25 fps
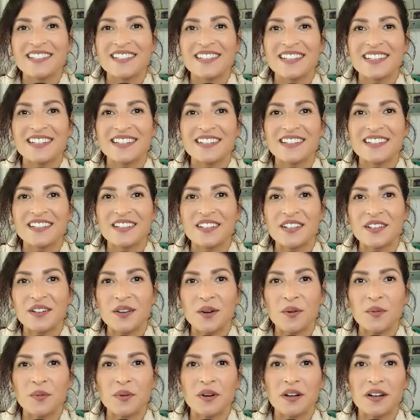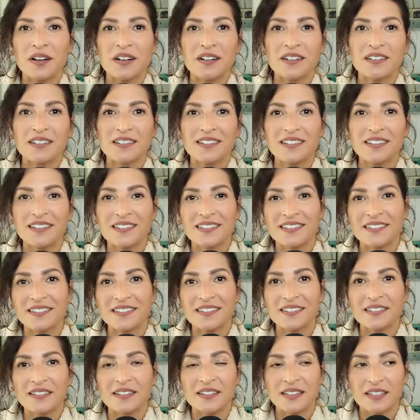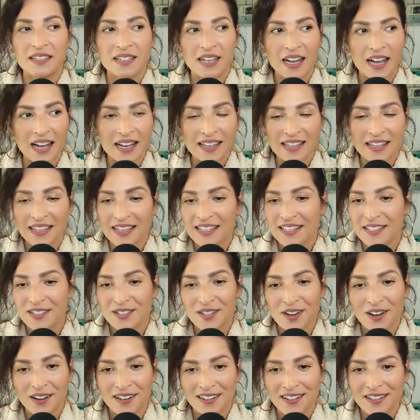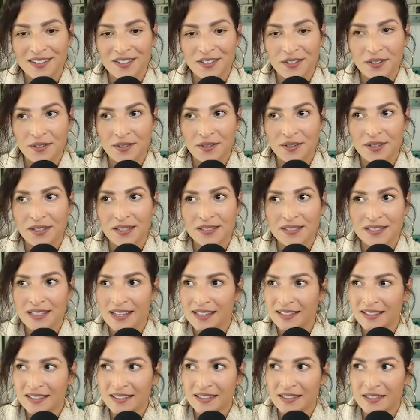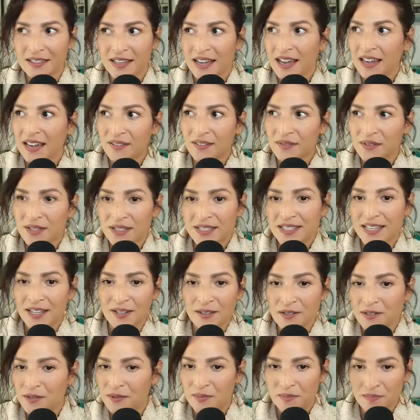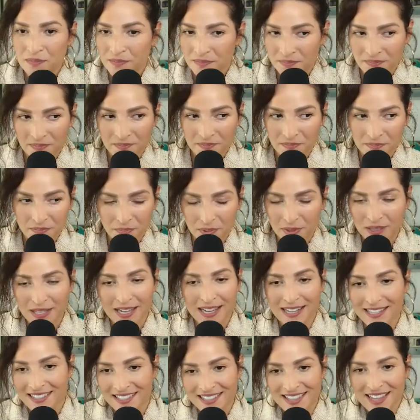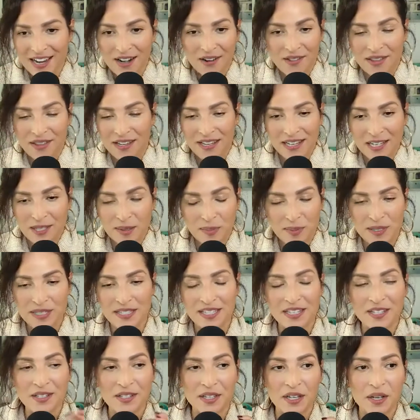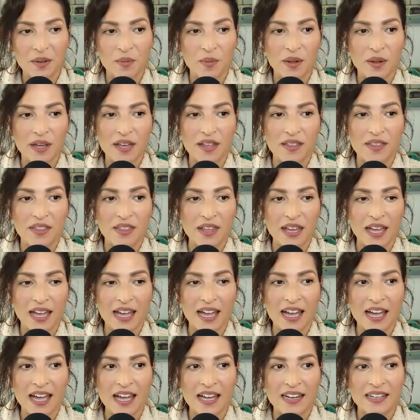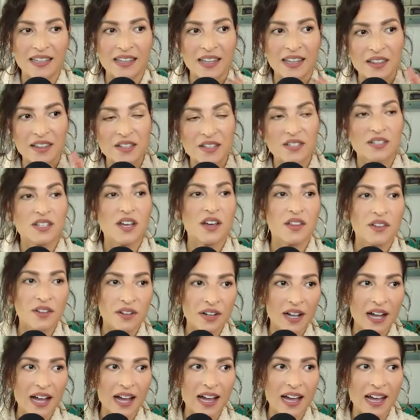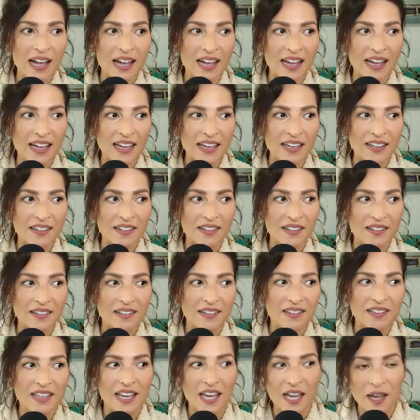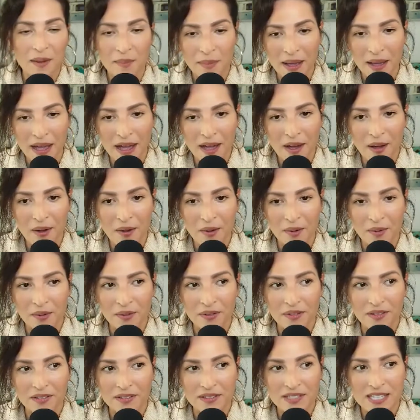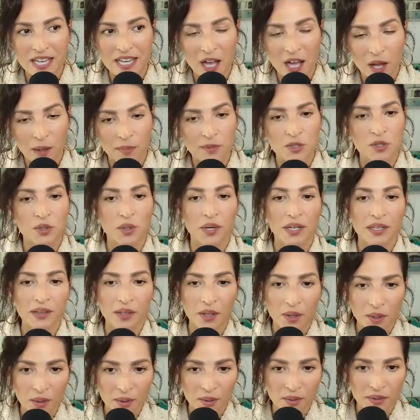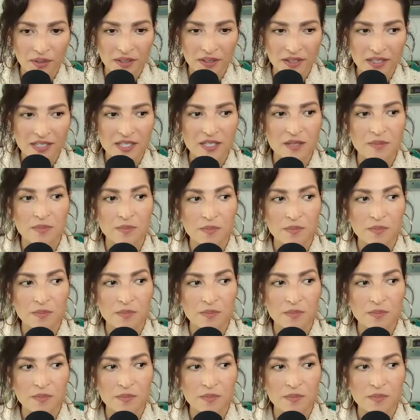and, you know, we're the guy that he's talking to, he's like the head of the sales place there that he's been dealing with. And this other guy came out to help Tori load this